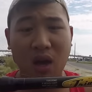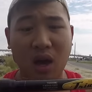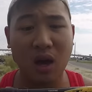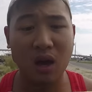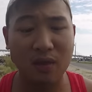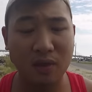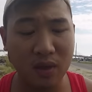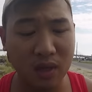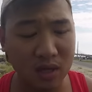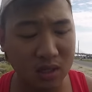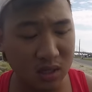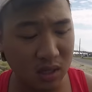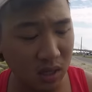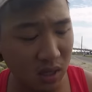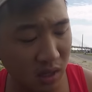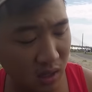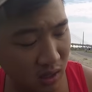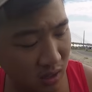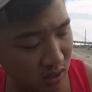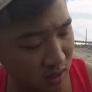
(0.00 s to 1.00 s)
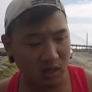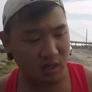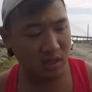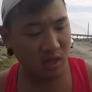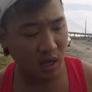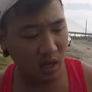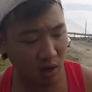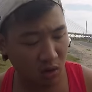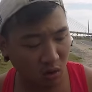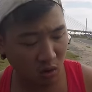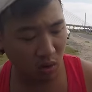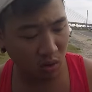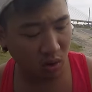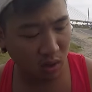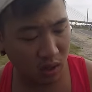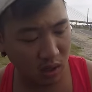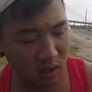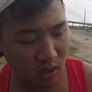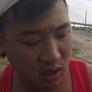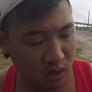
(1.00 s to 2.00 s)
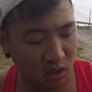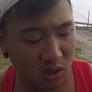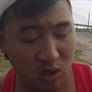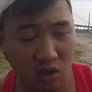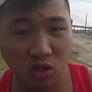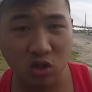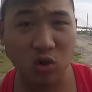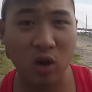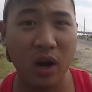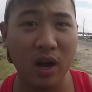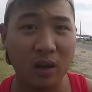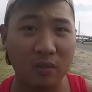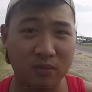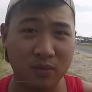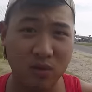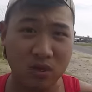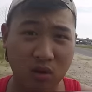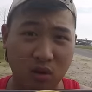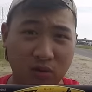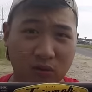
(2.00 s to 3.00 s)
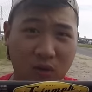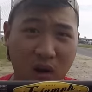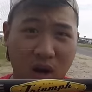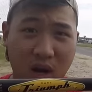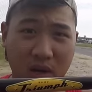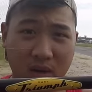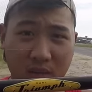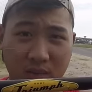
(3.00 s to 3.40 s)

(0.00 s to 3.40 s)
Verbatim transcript: And this is a Saint Croix Triumph surf rod.